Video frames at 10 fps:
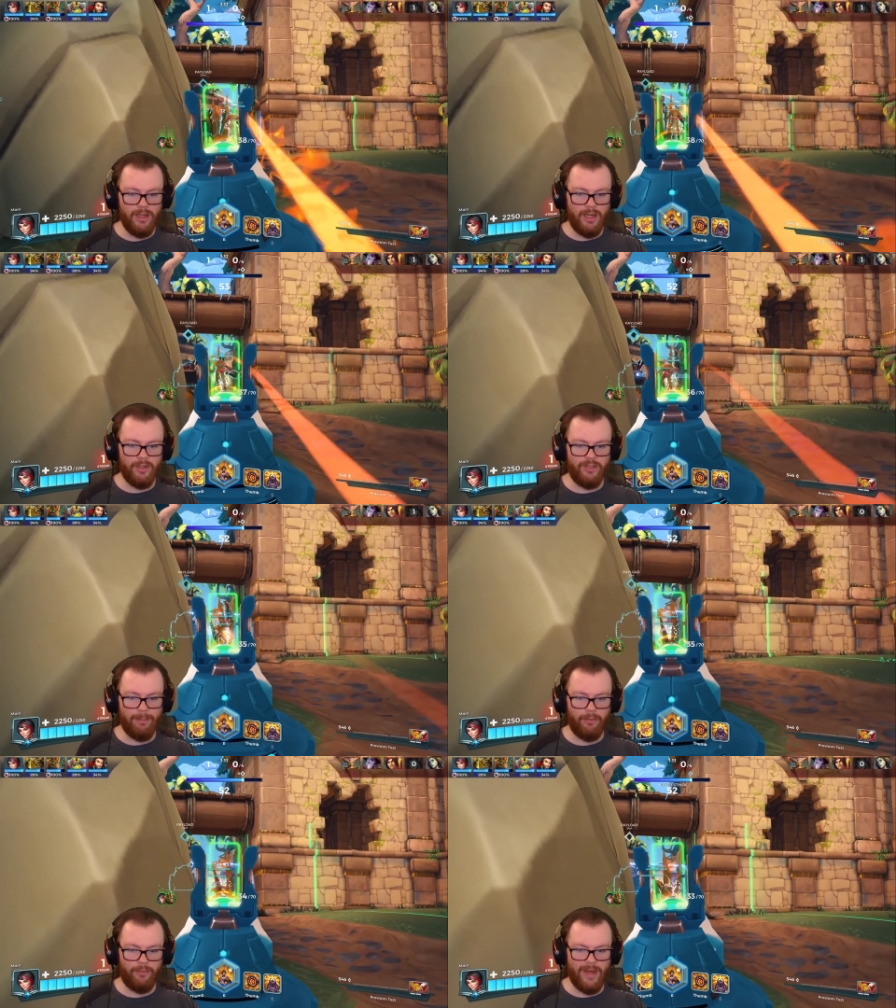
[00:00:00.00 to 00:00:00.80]
on
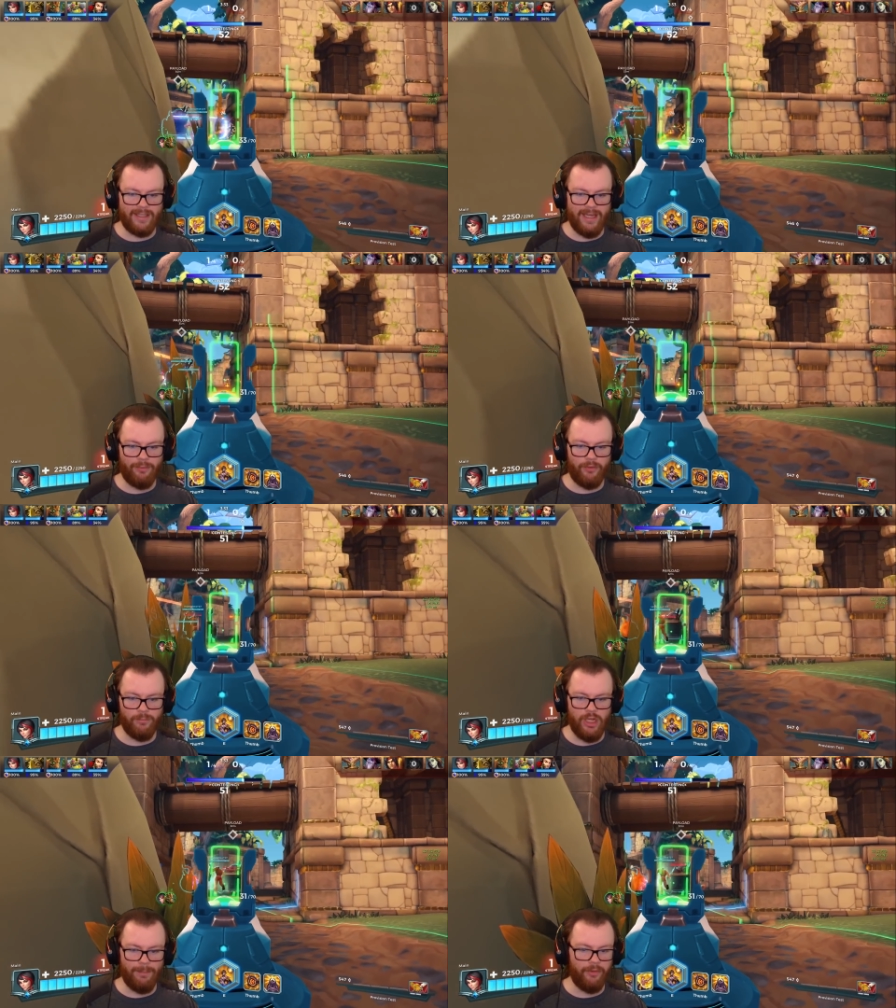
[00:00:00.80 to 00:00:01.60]
top of the fact that for
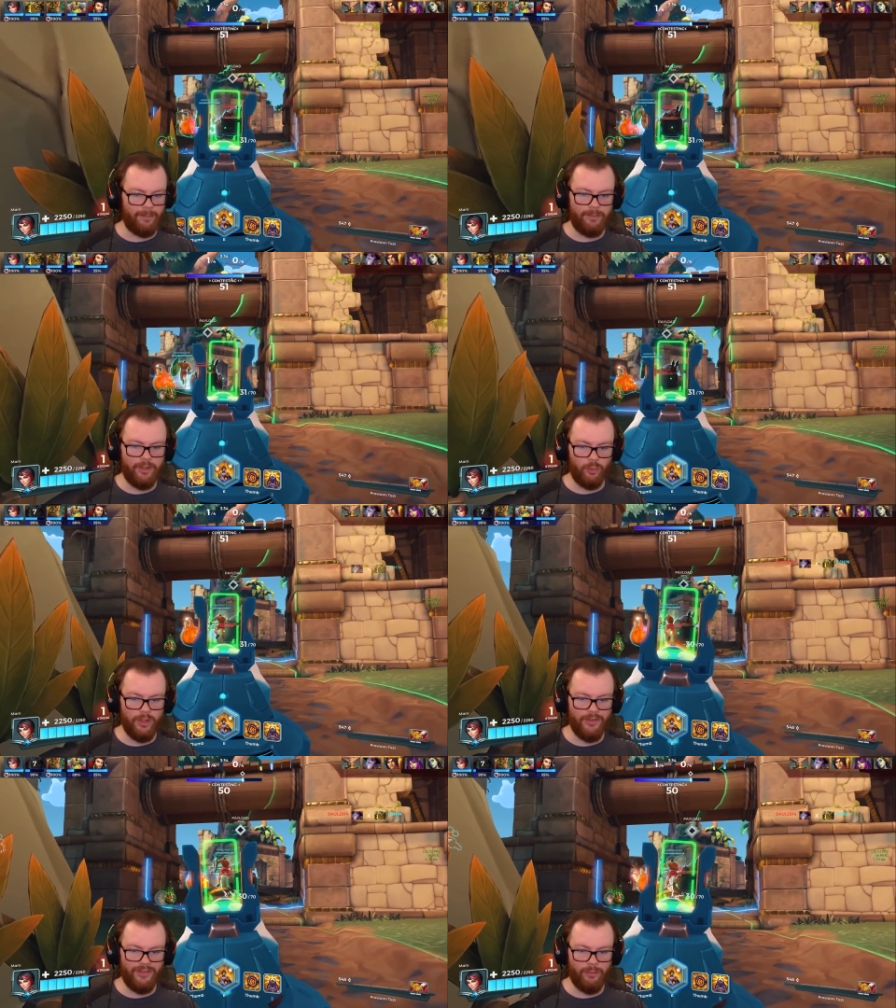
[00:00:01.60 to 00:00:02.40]
some champions, like tier
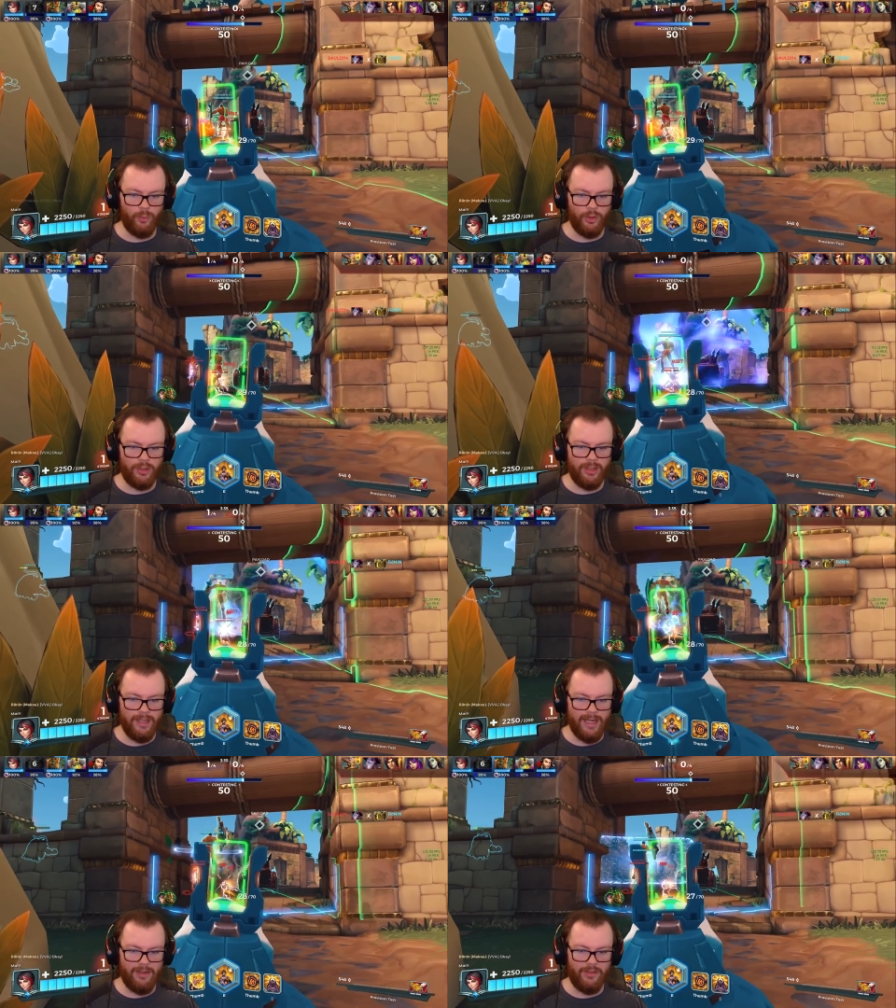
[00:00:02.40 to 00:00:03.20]
1 doesn't even work,
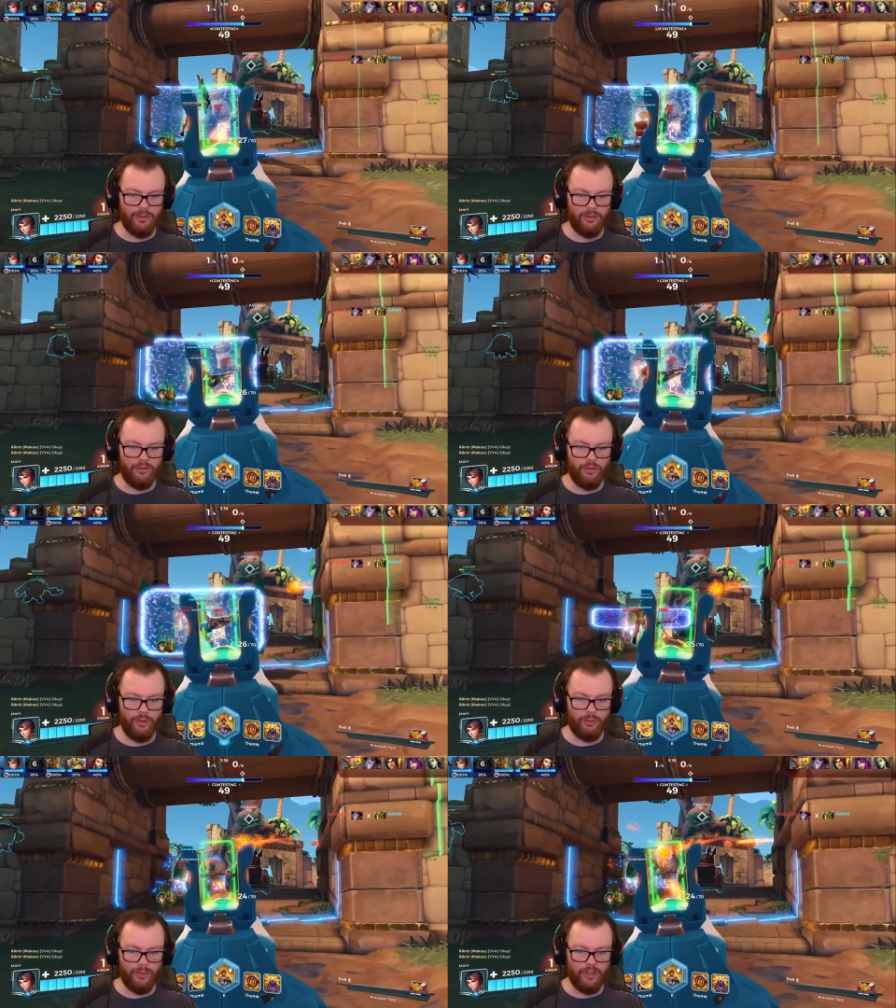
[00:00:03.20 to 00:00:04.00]
and tier 2
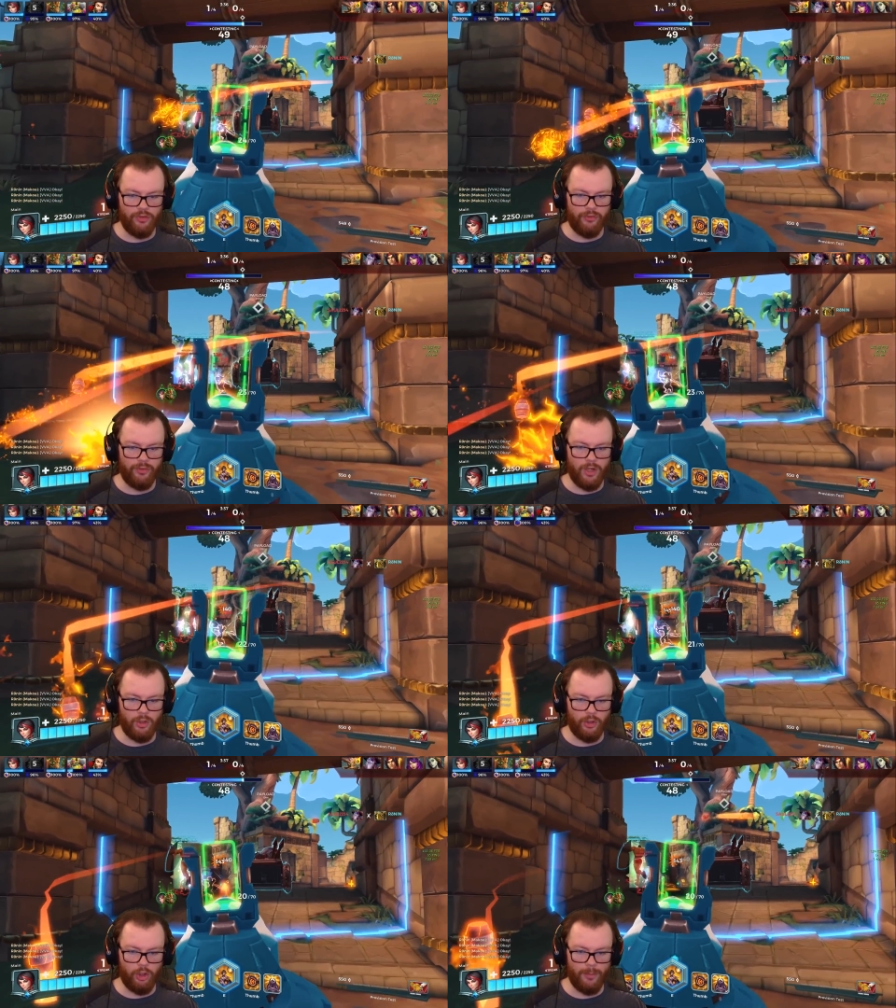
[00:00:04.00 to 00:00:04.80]
and 3 just
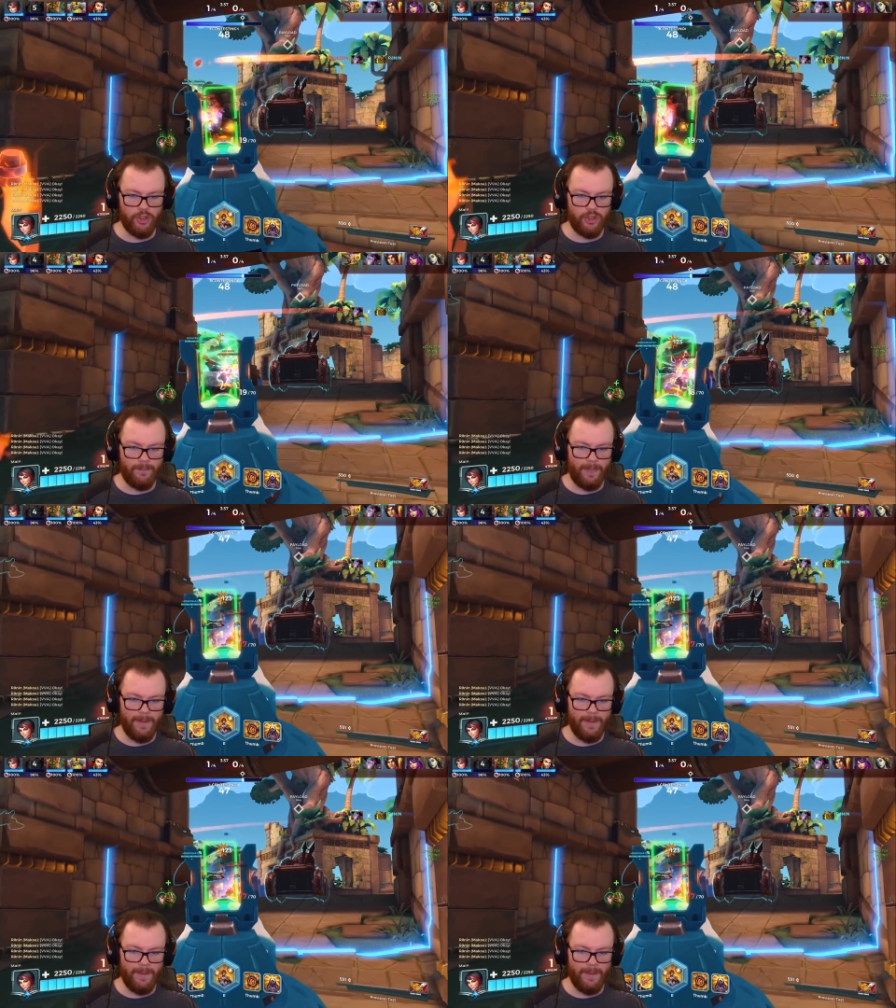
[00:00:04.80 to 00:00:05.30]
are garbage.